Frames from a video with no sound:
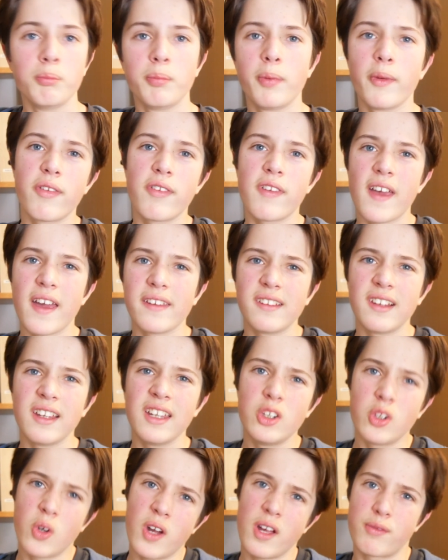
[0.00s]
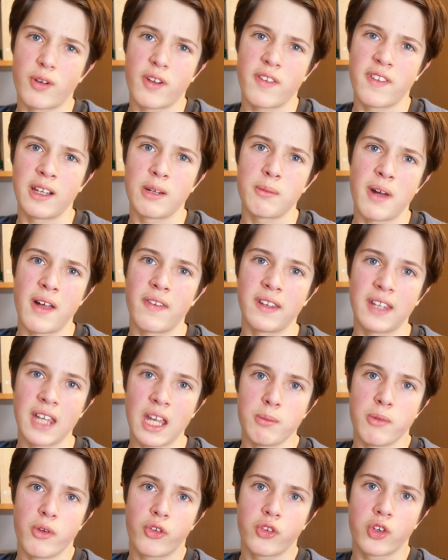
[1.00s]
But sadly, not everything about the
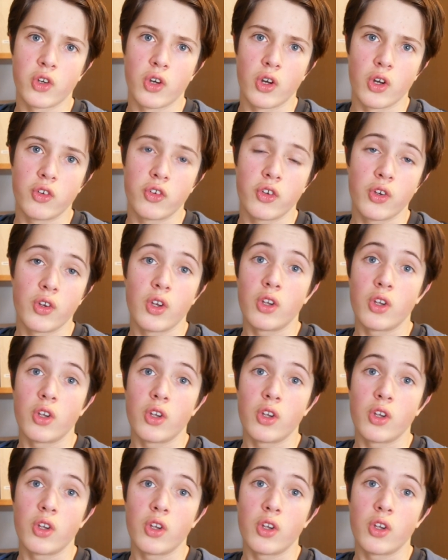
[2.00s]
game is good.